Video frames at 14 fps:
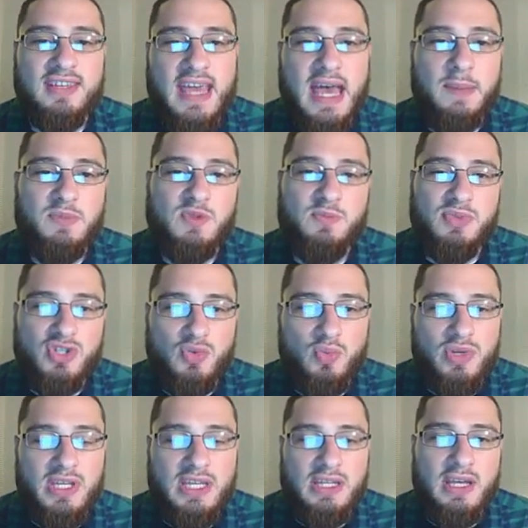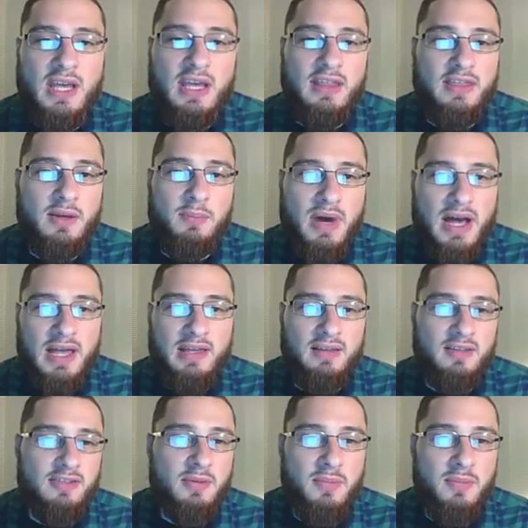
the gaps between the, my,